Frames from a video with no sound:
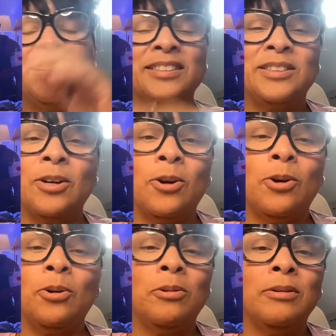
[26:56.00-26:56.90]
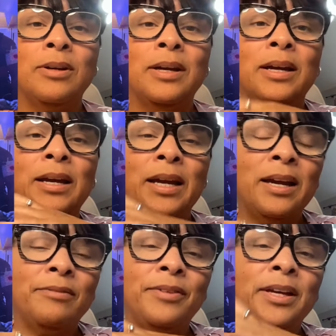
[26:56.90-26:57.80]
So
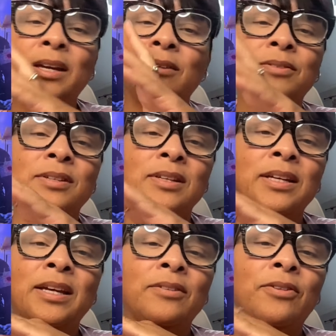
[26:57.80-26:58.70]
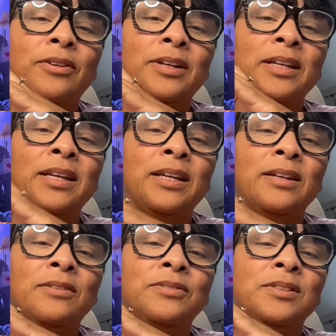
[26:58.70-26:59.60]
Effie gives give
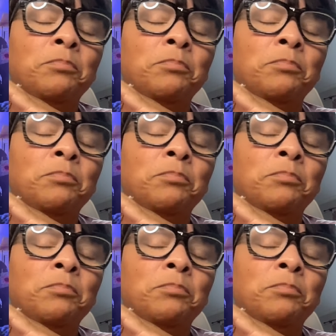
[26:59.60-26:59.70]
gives the